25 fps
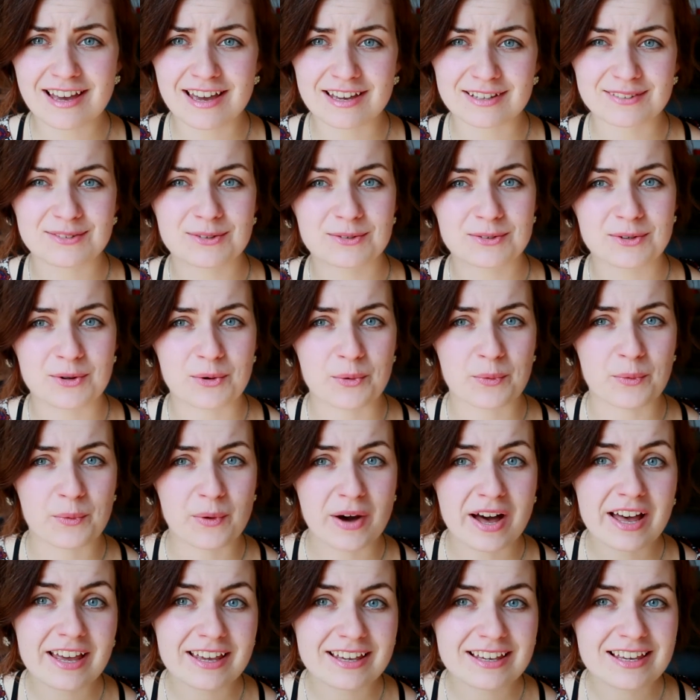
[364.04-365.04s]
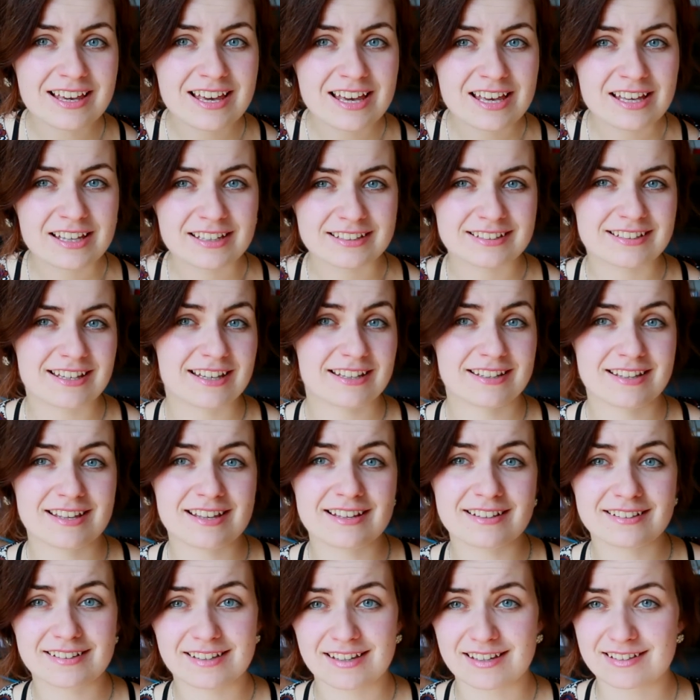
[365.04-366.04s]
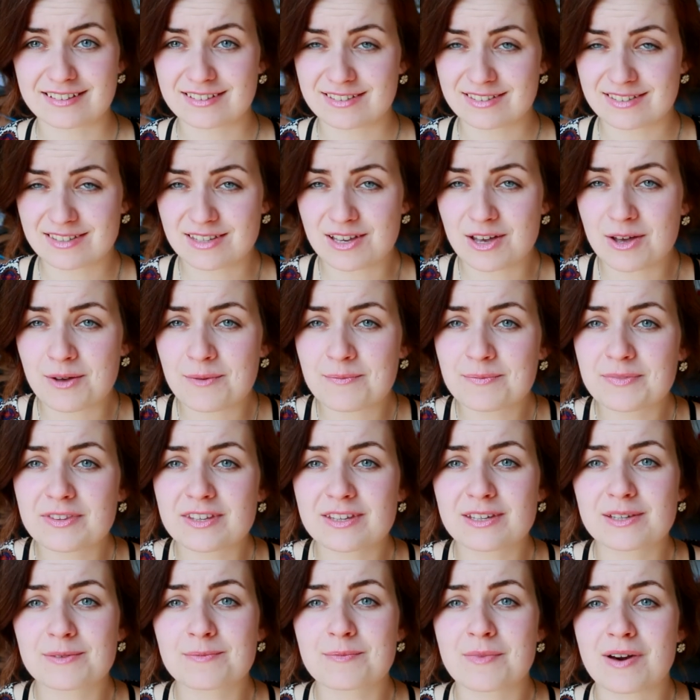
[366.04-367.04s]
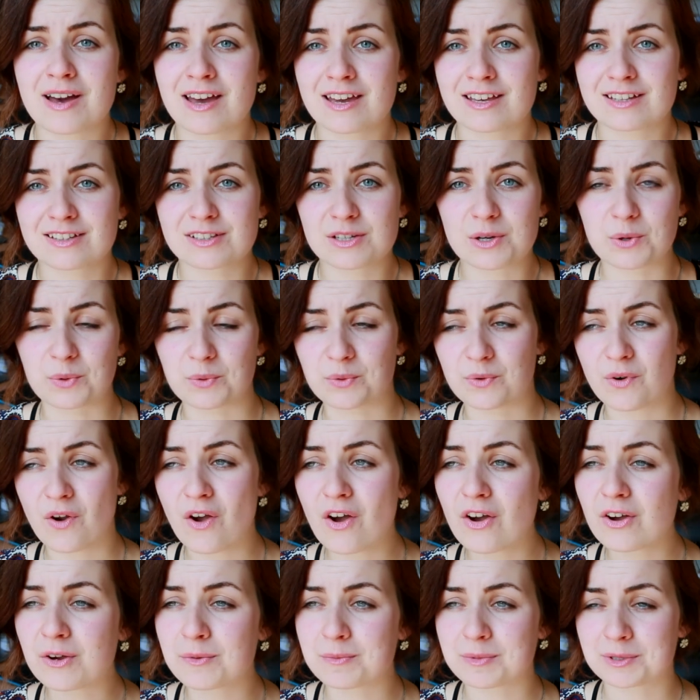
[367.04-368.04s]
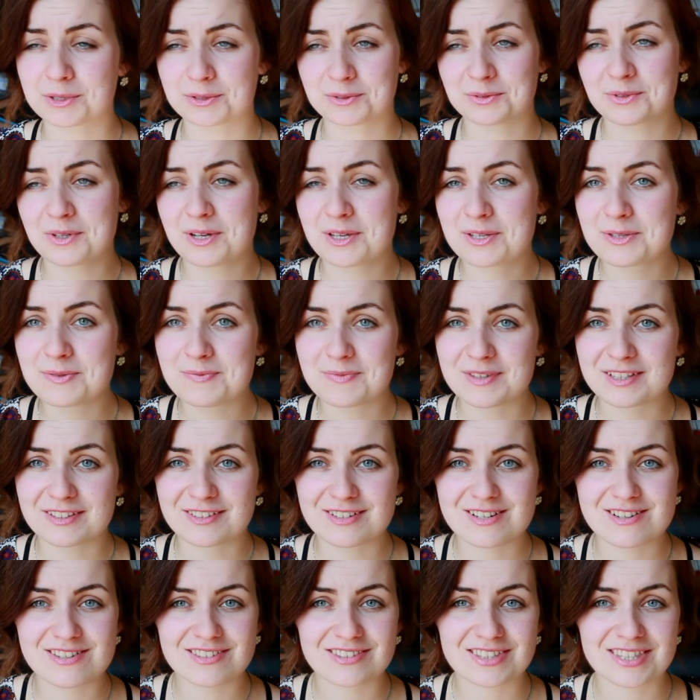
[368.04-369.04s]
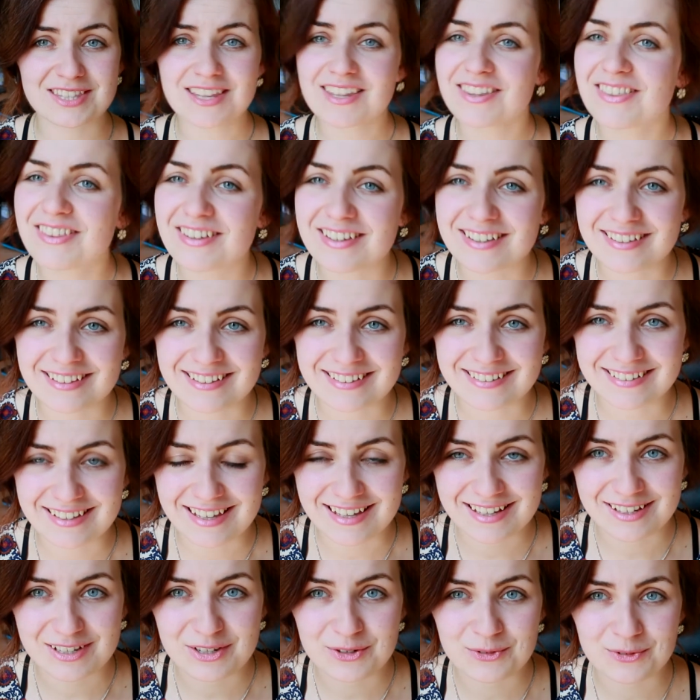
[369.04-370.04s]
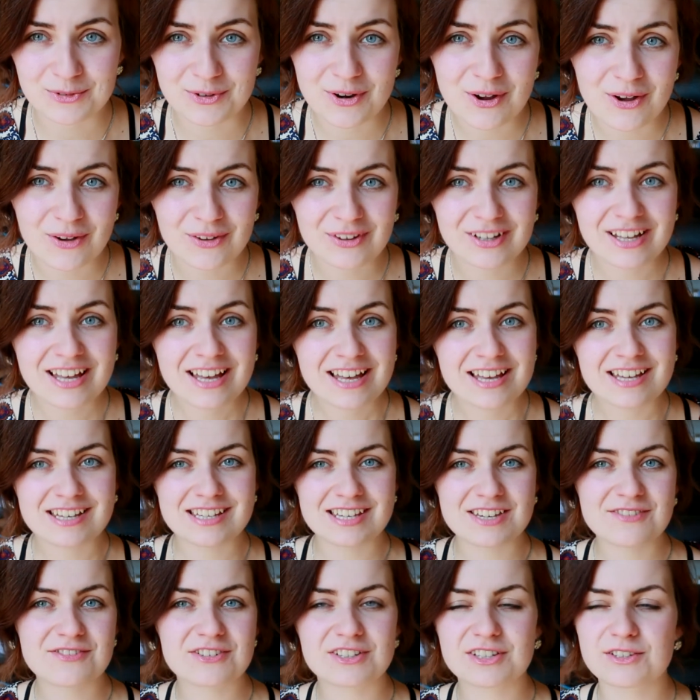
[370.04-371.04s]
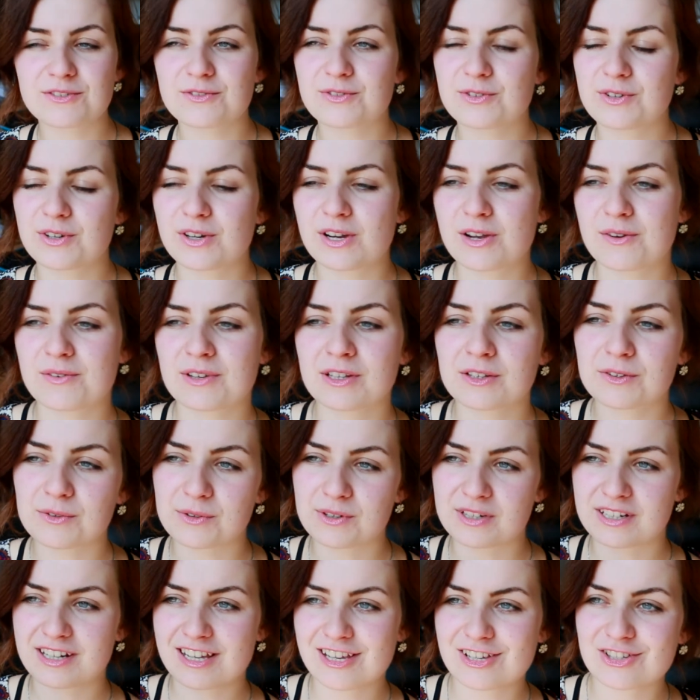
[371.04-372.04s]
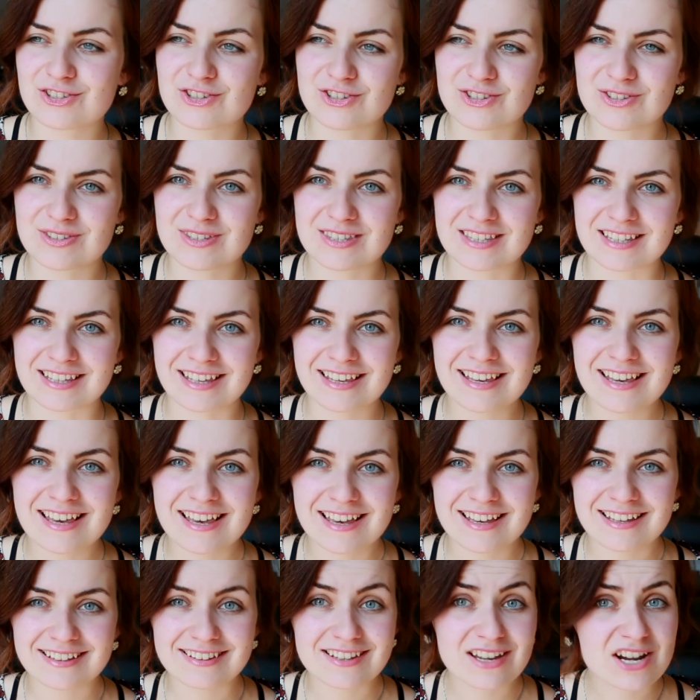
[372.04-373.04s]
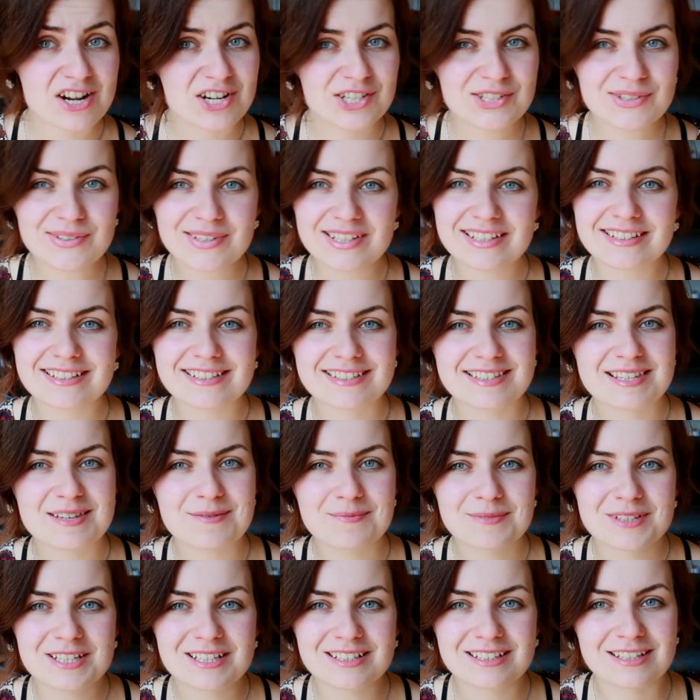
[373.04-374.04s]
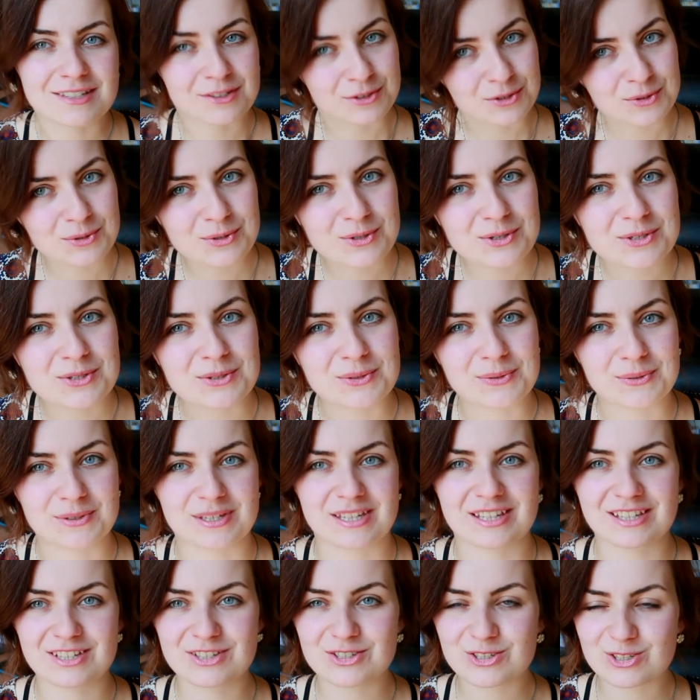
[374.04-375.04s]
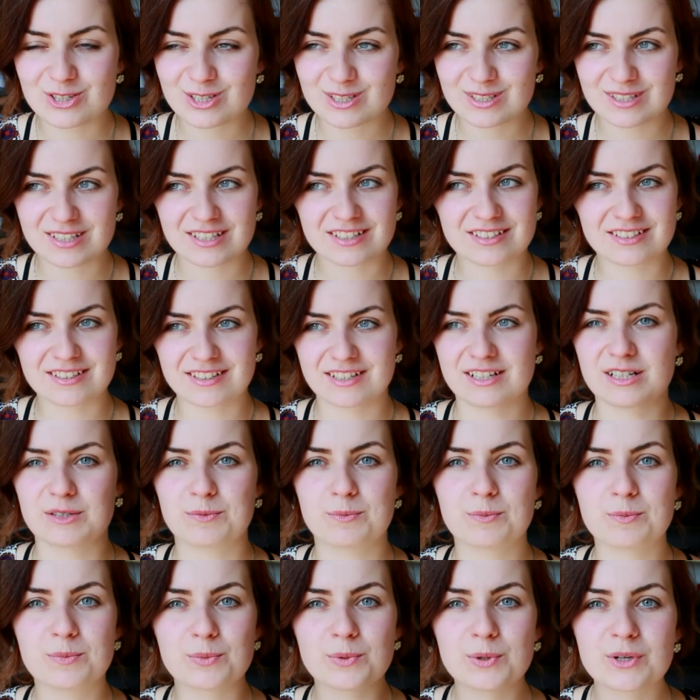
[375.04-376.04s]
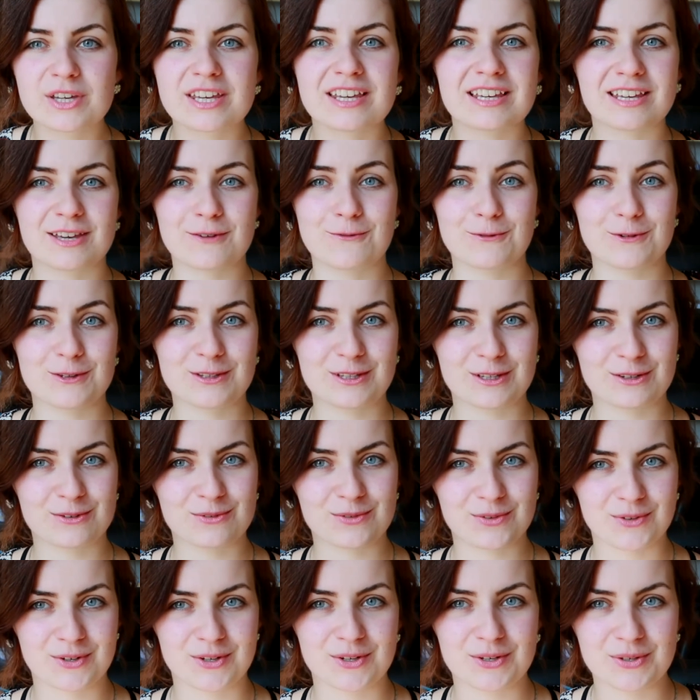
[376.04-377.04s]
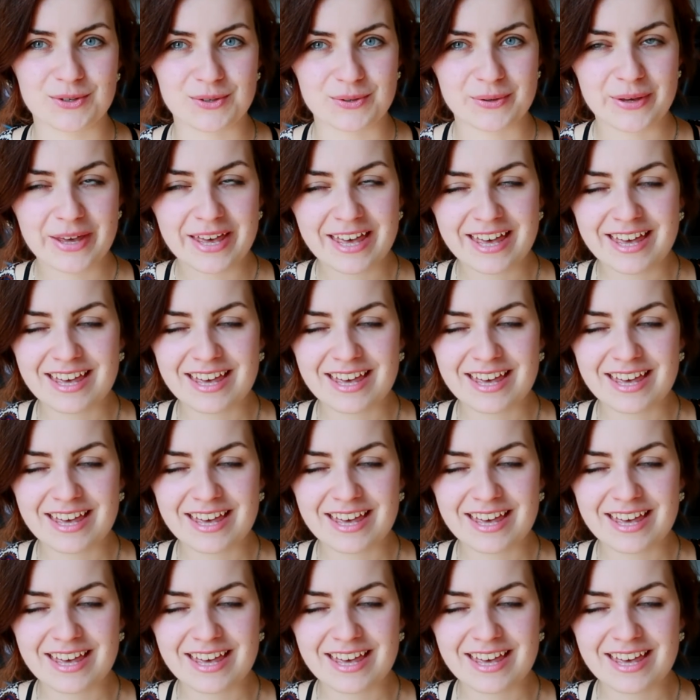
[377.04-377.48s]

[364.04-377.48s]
I don't know why. They think that something might go wrong, but trust me, there's nothing that can go wrong. Even if you're going through an agency, they are doing the same thing that you're doing. It's just that they're booking everything for you.